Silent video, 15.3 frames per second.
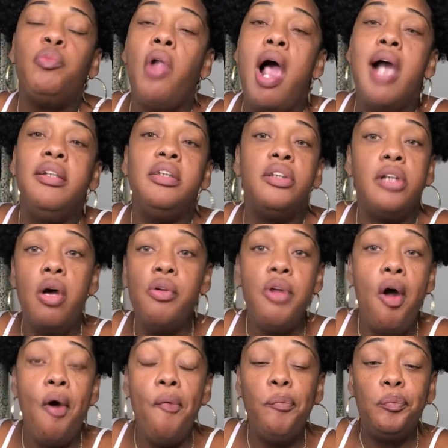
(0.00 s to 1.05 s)
I just don't
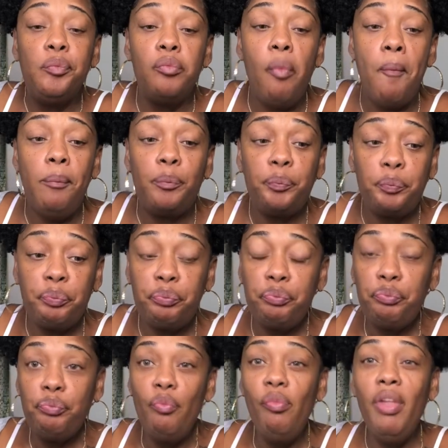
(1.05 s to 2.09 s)
know
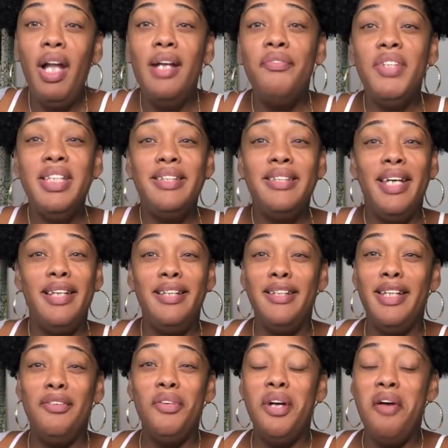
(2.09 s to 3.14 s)
if this dating
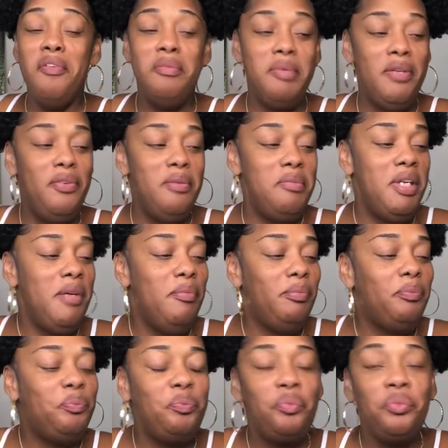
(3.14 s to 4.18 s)
thing will ever be for me.
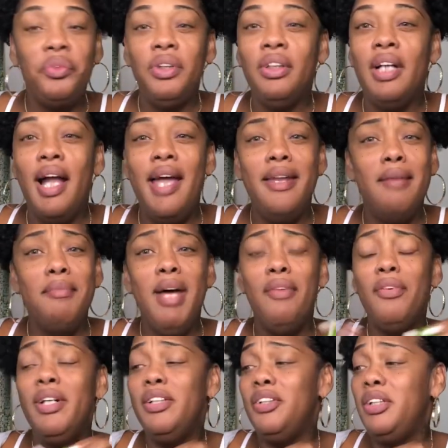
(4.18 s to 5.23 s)
And I'm not
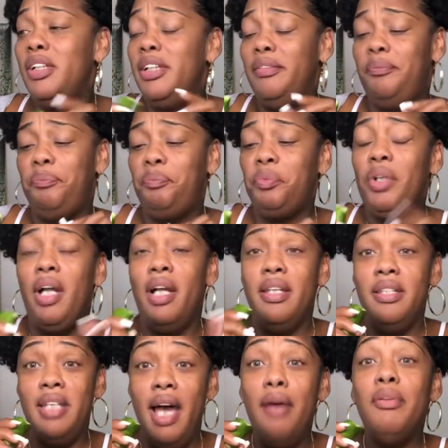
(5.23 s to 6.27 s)
rushing it.
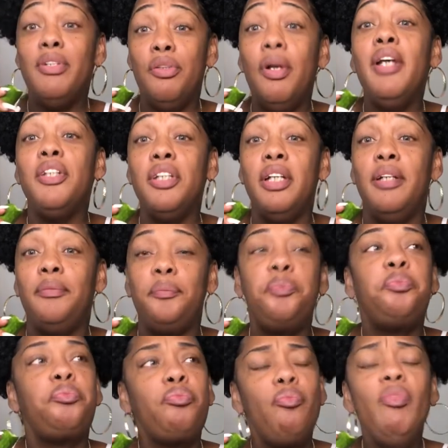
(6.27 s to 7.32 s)
That was rushing it.
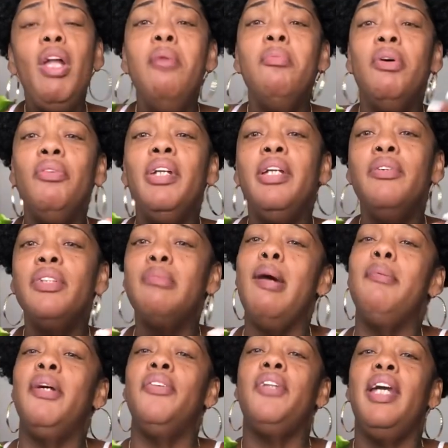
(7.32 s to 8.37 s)
But really, it was my
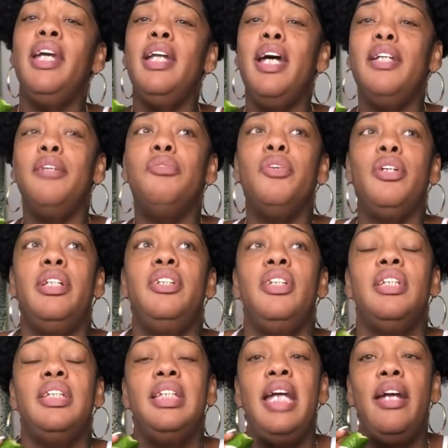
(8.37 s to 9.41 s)
birthday, and I didn't want to
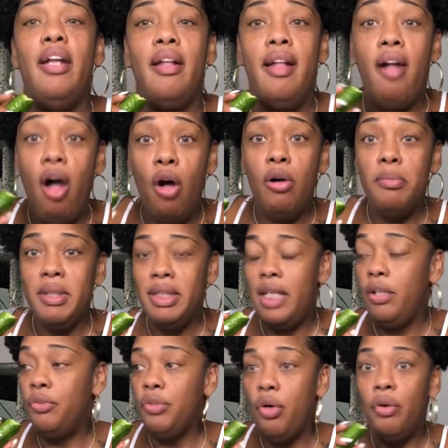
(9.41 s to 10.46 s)
just stay at home because I
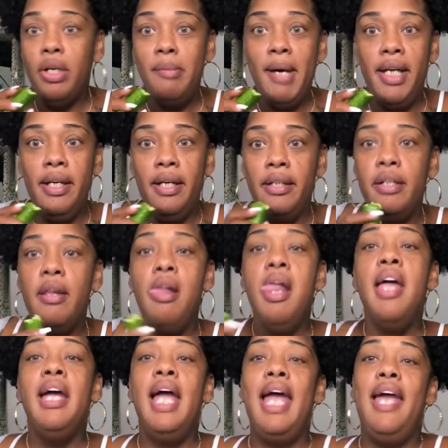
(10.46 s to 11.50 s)
don't know anybody out here.
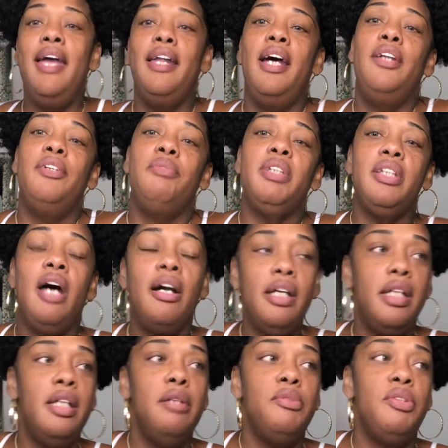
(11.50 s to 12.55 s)
And I was talking
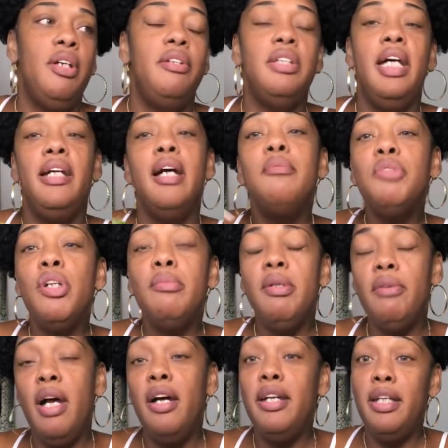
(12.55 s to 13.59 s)
to him, so I was like, come show me
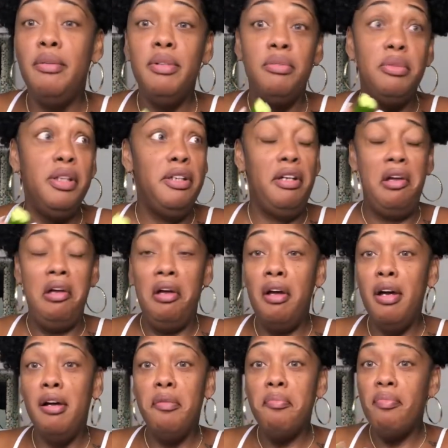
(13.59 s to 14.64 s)
around. And he was willing to
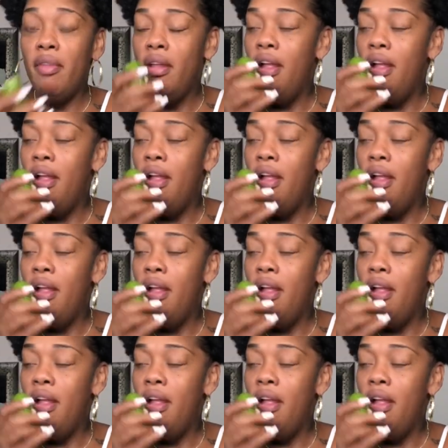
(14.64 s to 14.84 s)
come.